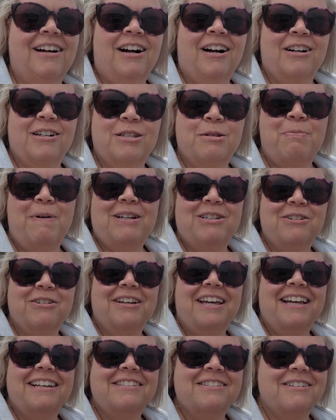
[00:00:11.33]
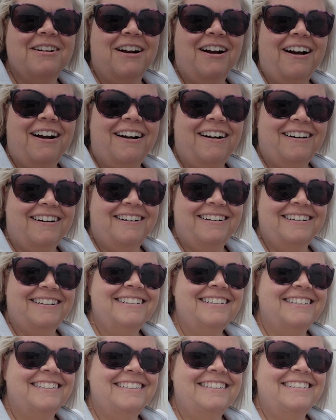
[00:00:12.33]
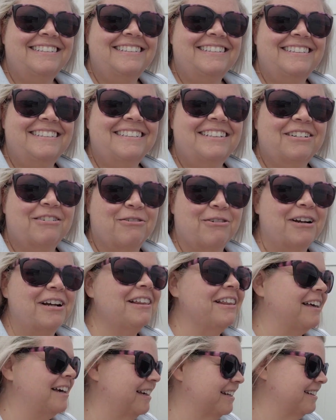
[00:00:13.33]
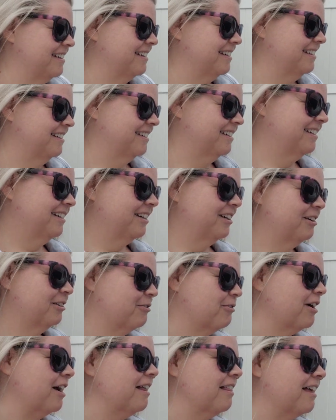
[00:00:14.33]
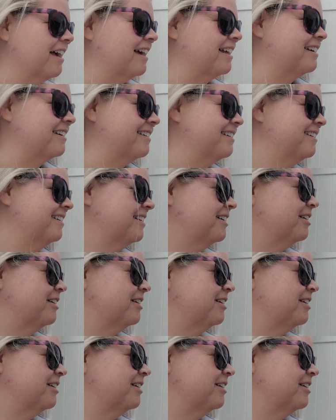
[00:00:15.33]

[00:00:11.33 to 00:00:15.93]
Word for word: our special guest star, Grillin. Grillin